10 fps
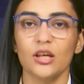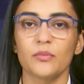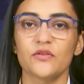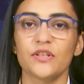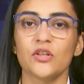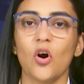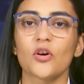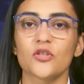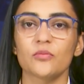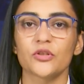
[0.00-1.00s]
between
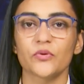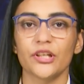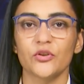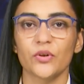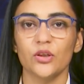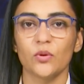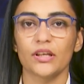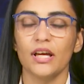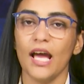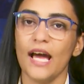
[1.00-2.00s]
October
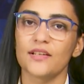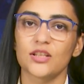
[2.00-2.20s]
2021 and